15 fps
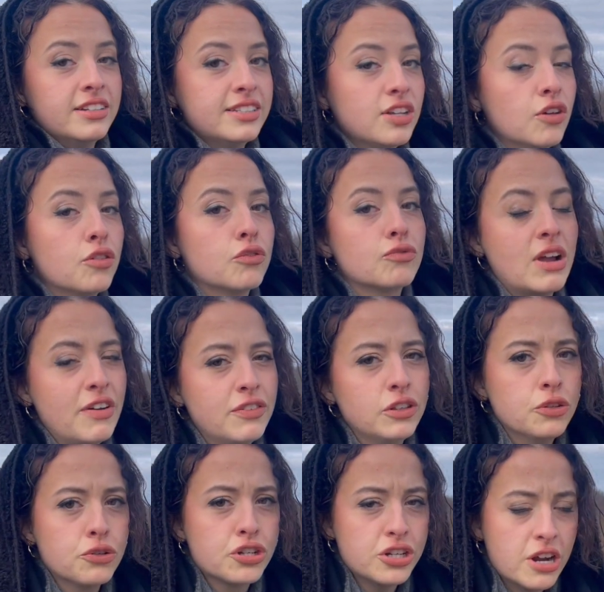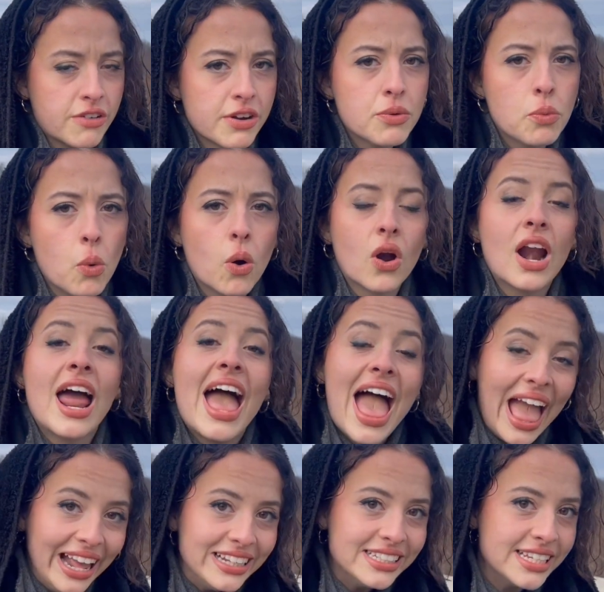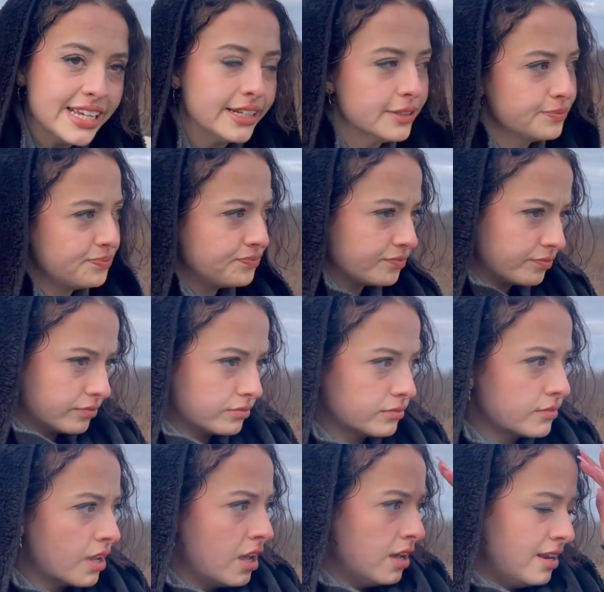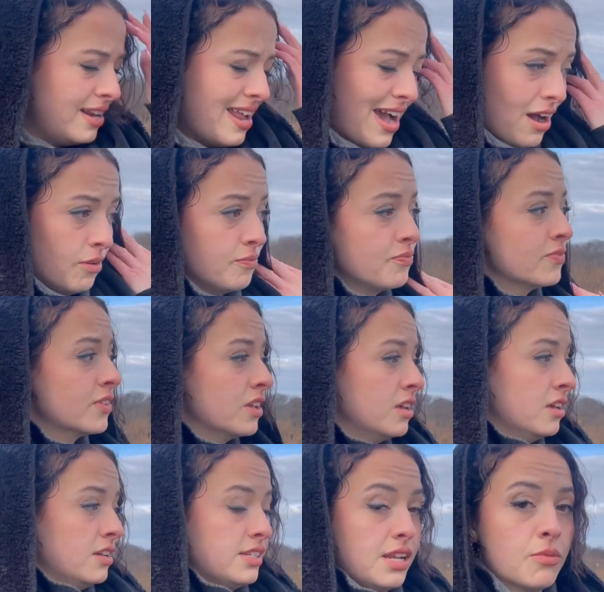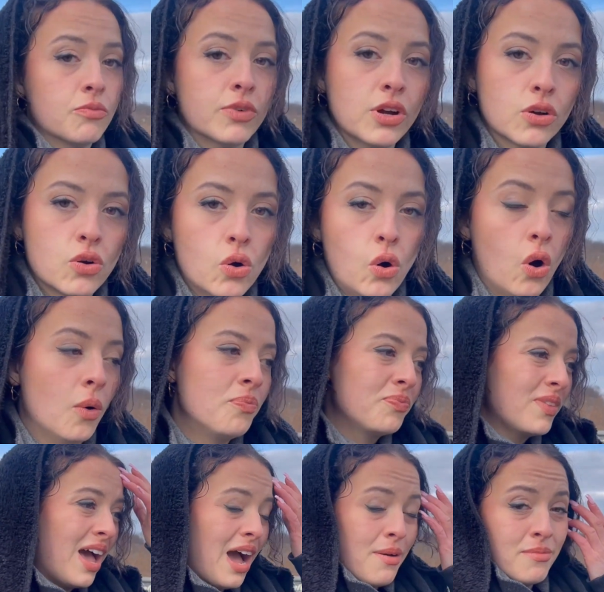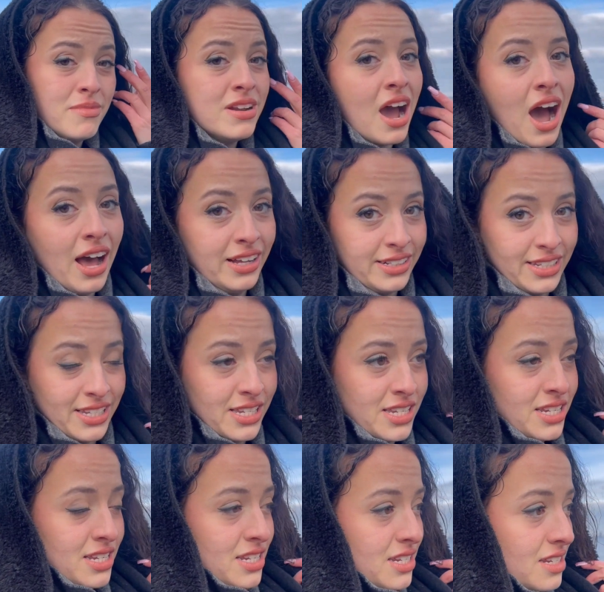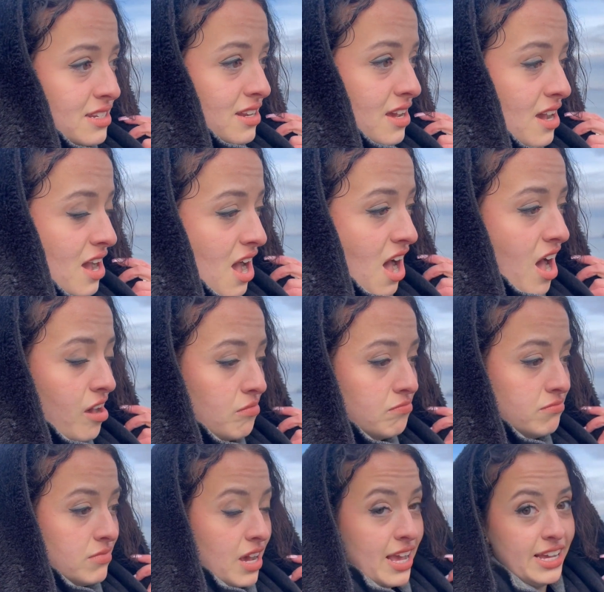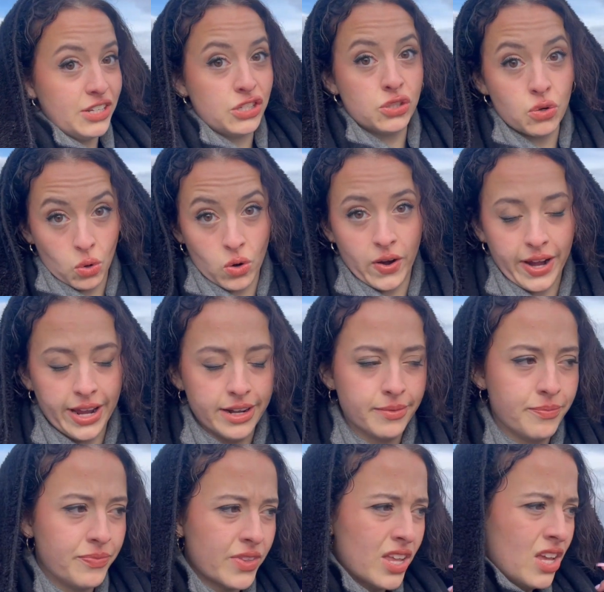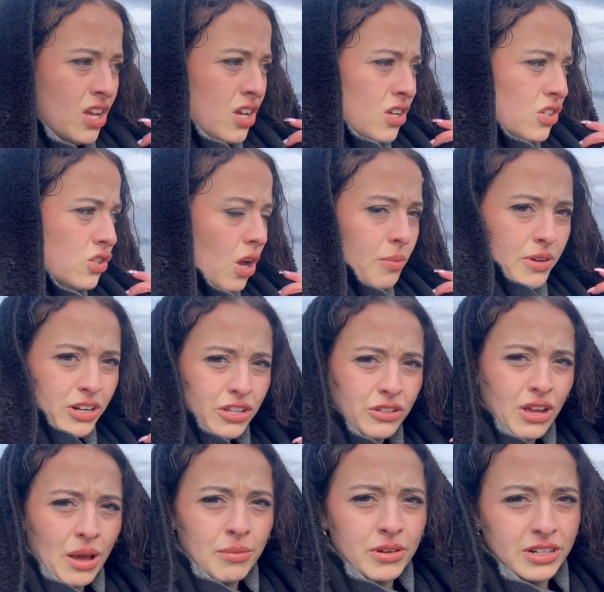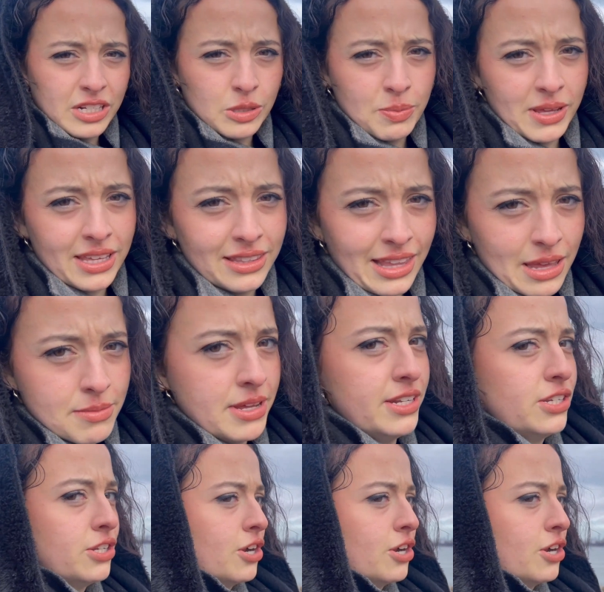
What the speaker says: until the Revolutionary War ended. Now, something real cool. I'm not a historian, so I'm gonna speak in layman's